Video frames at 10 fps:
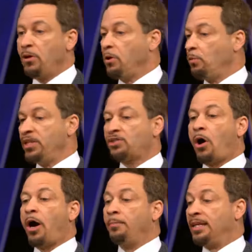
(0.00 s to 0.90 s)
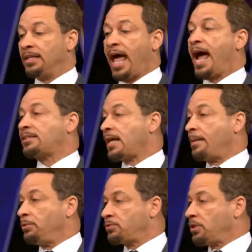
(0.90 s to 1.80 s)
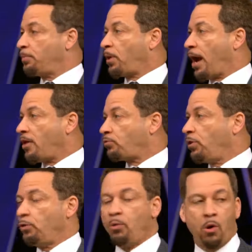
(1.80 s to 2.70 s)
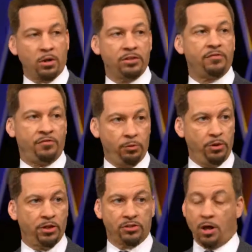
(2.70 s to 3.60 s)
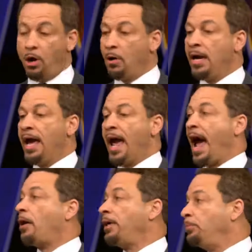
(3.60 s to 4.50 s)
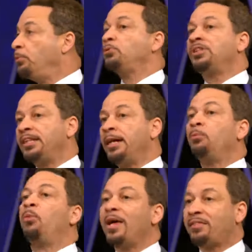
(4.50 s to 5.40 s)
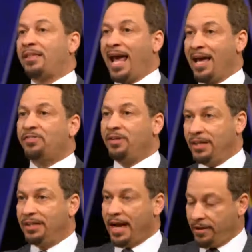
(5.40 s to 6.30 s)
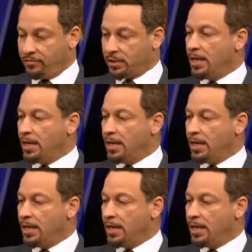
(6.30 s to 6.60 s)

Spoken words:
We saw him in the last time he was in the playoffs with New Orleans a few years ago and how he boosted them with Anthony Davis.